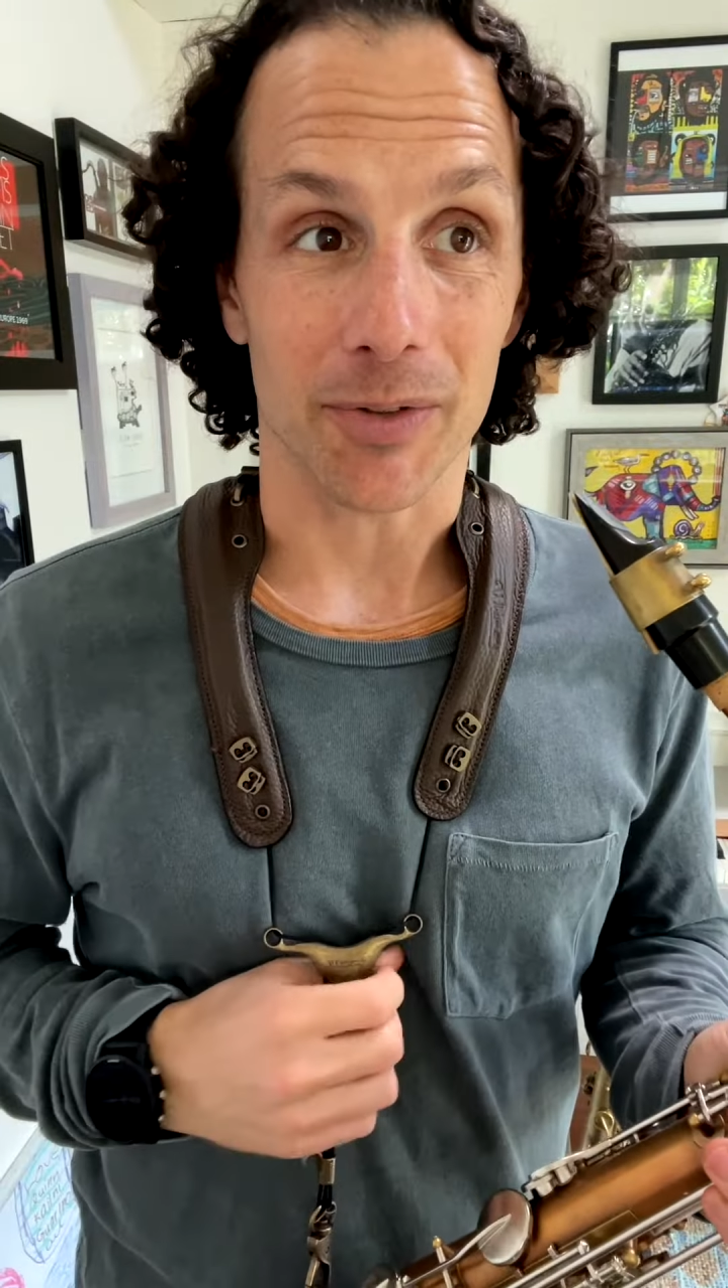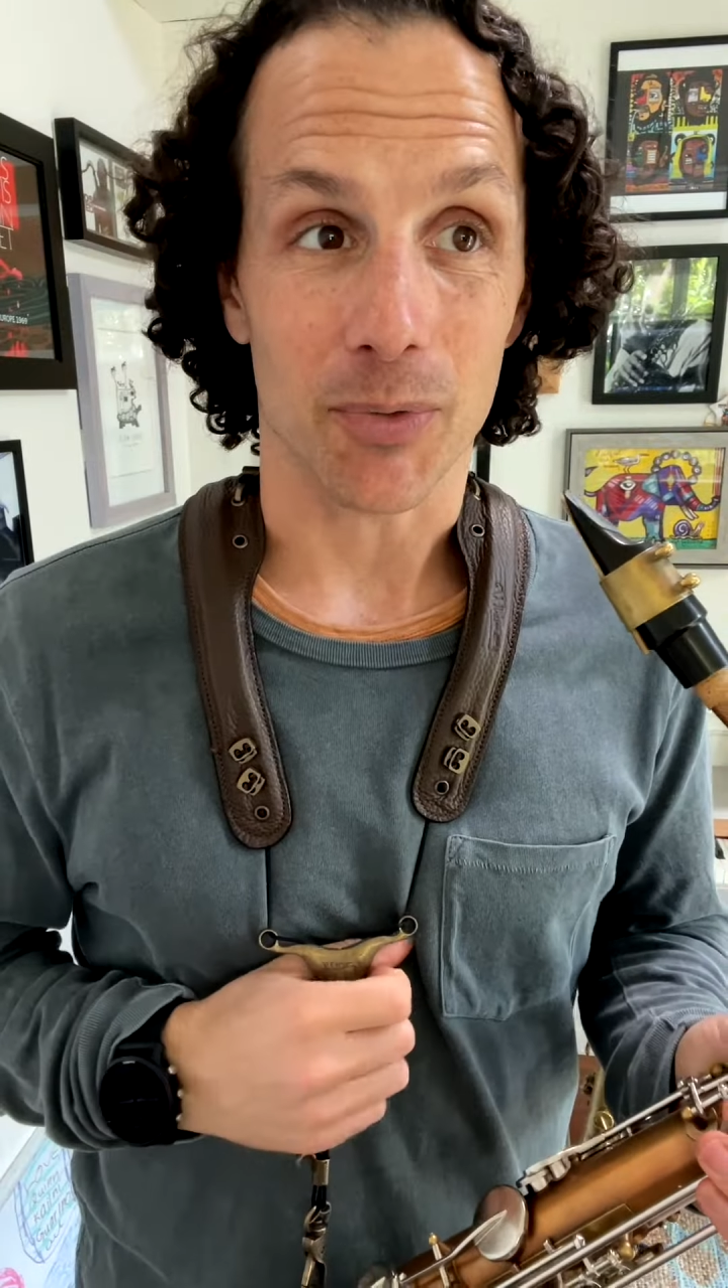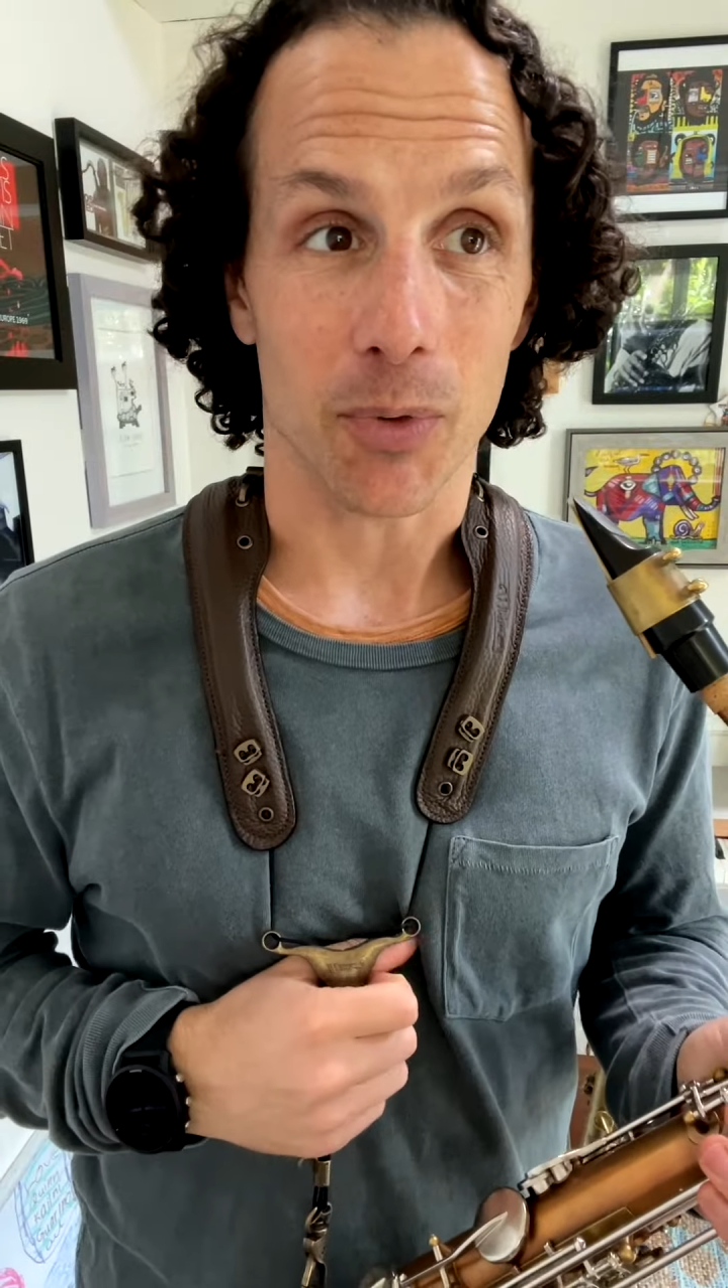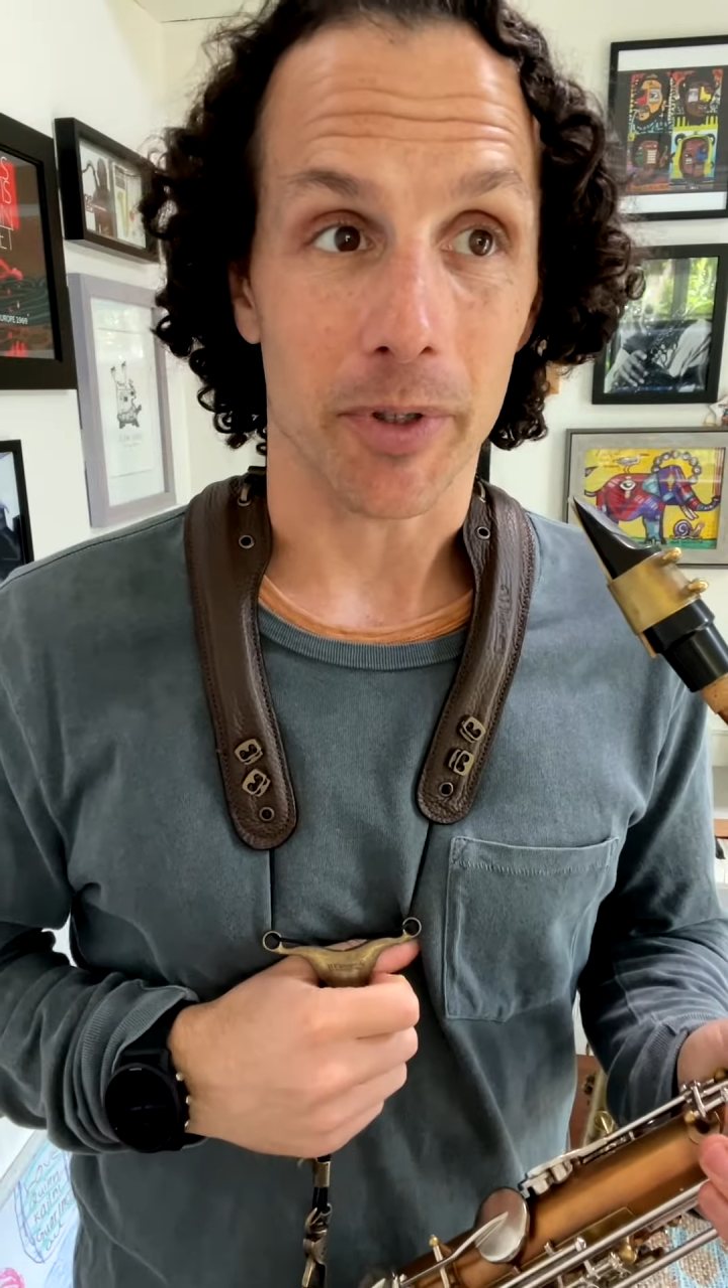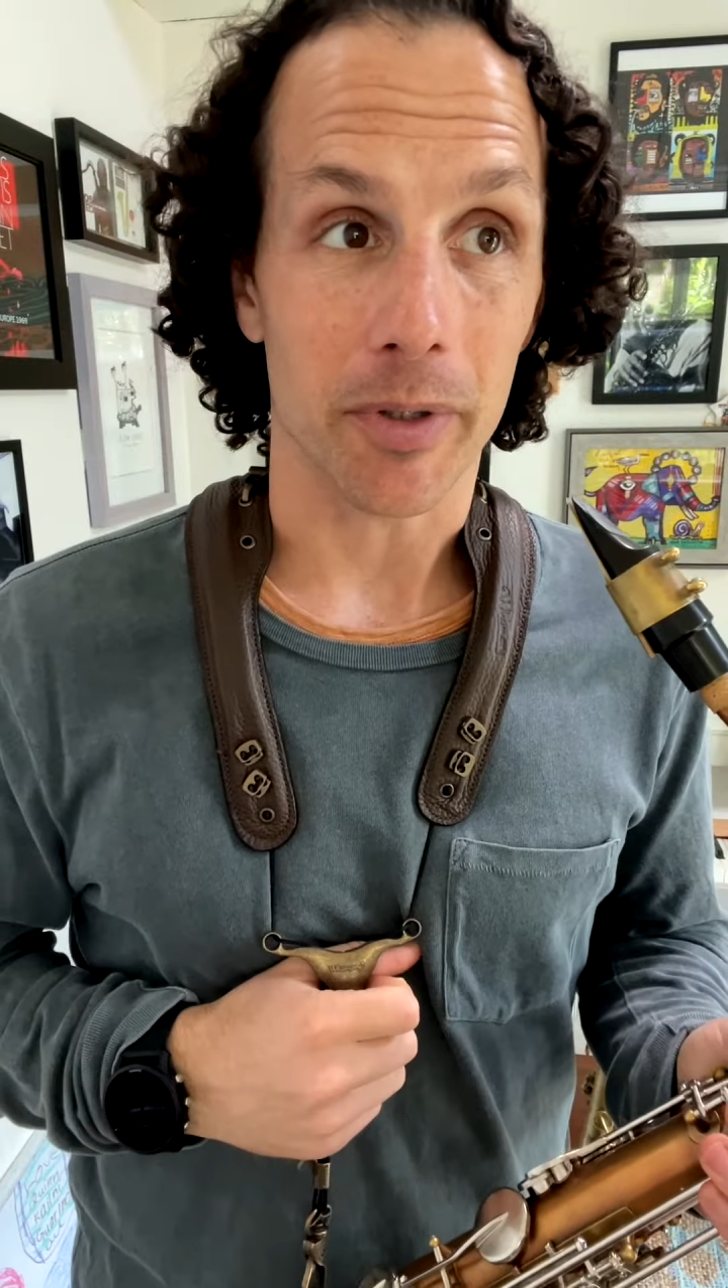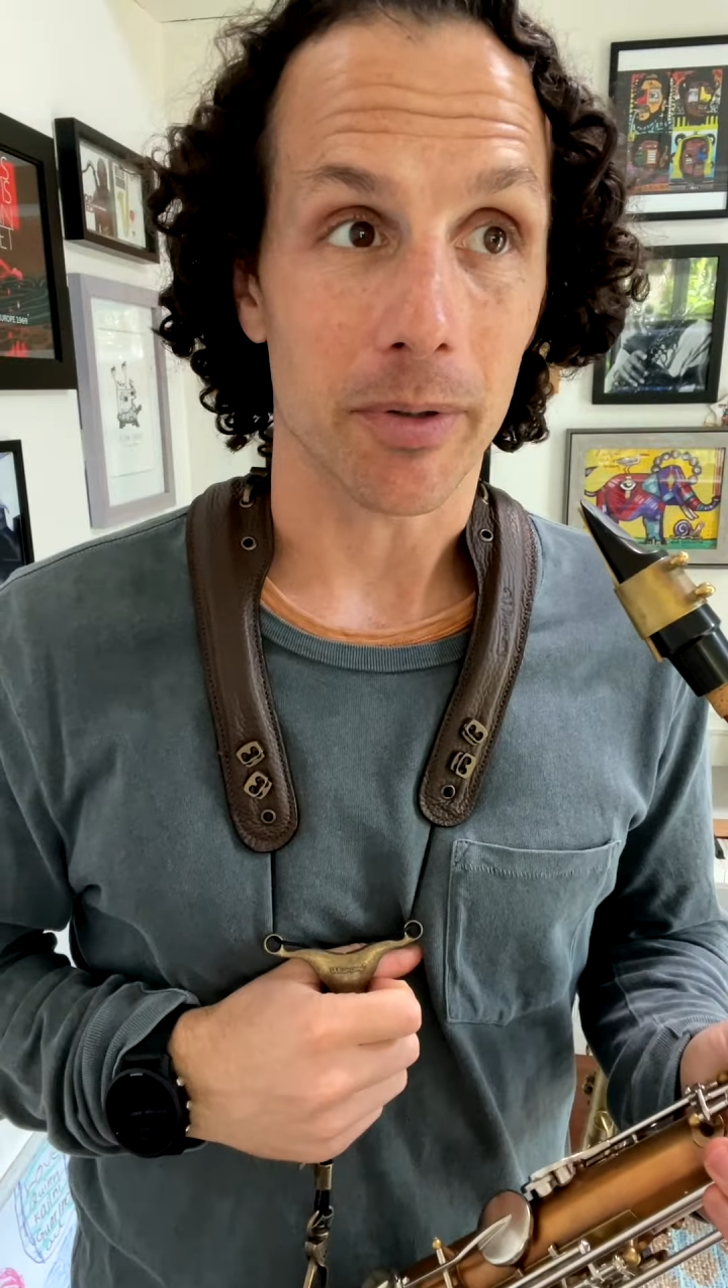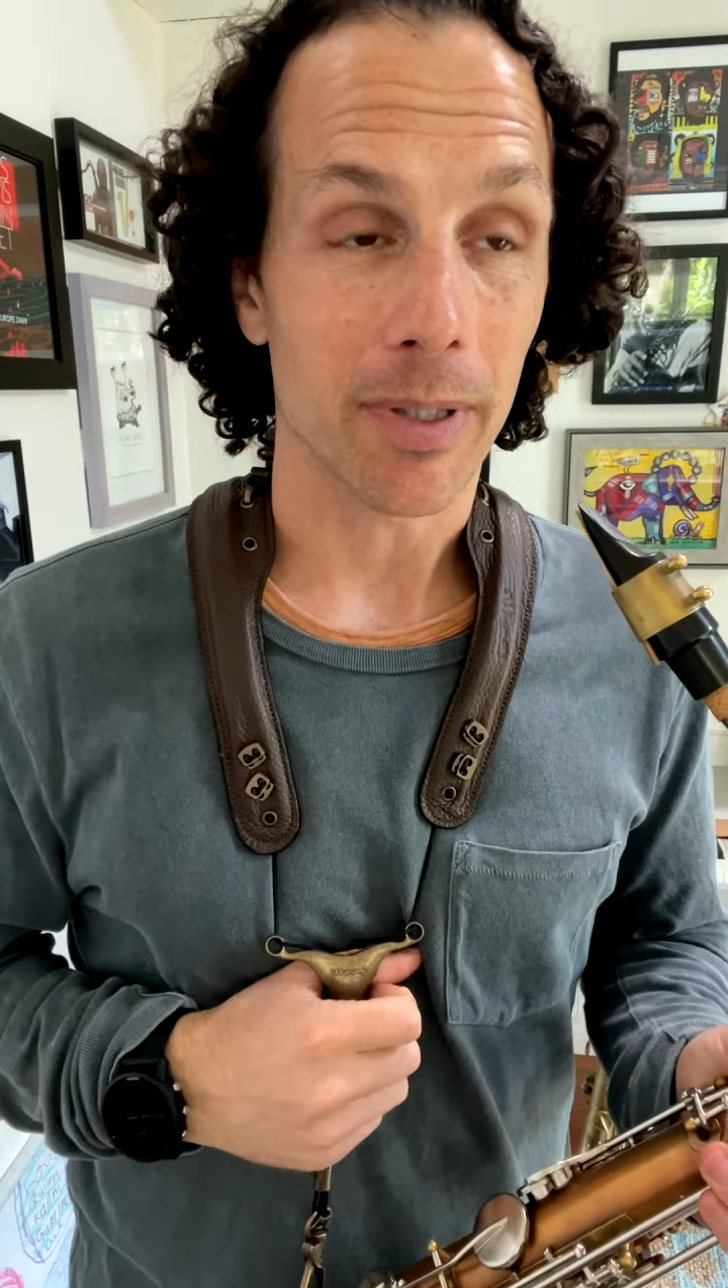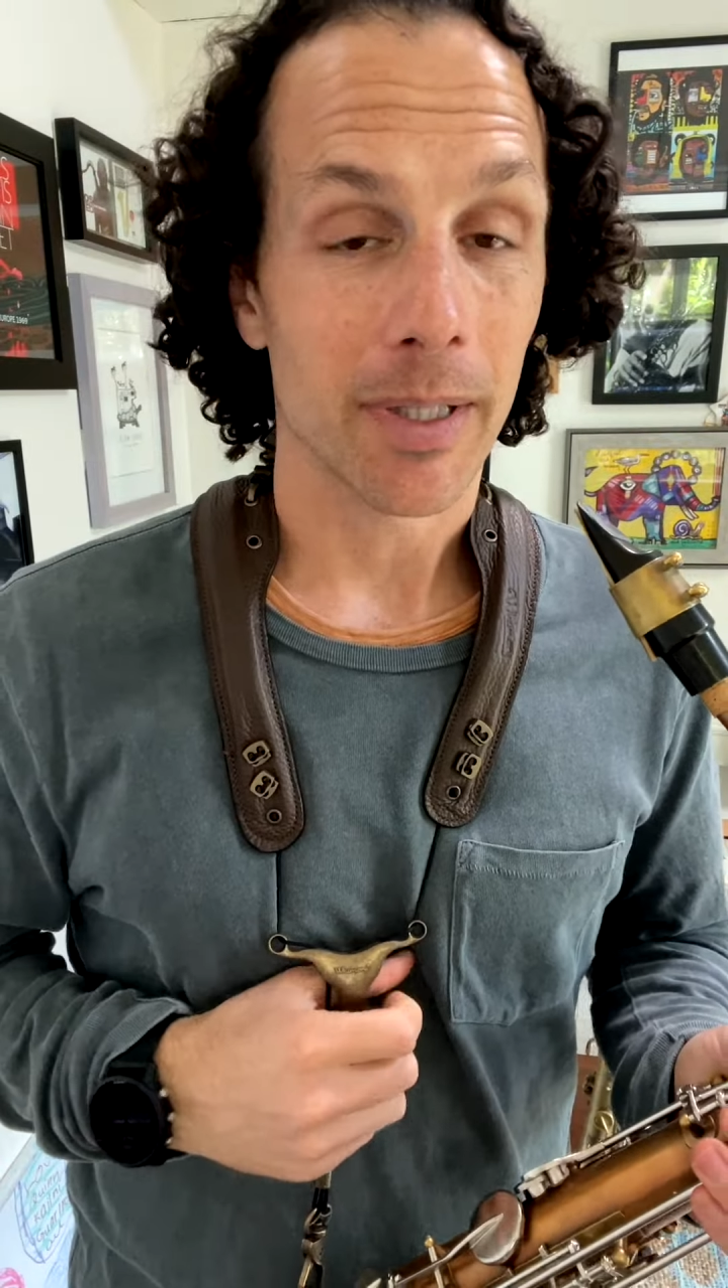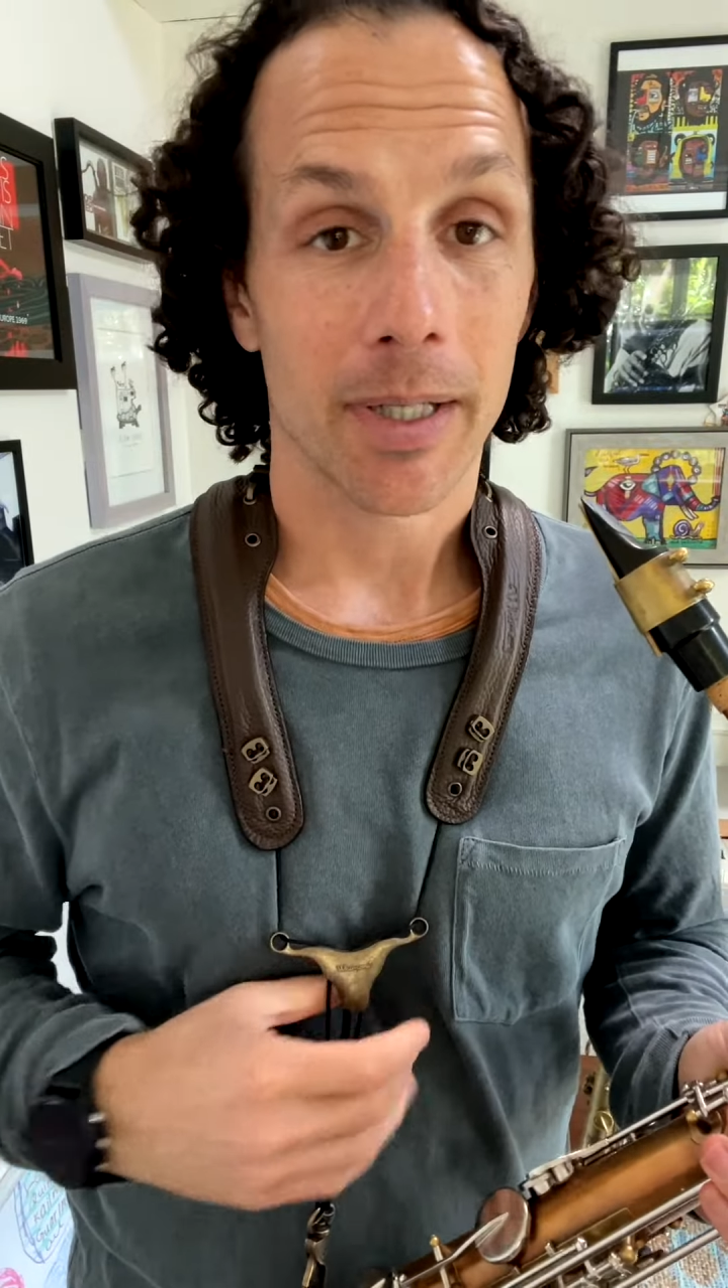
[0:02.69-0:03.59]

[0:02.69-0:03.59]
for you.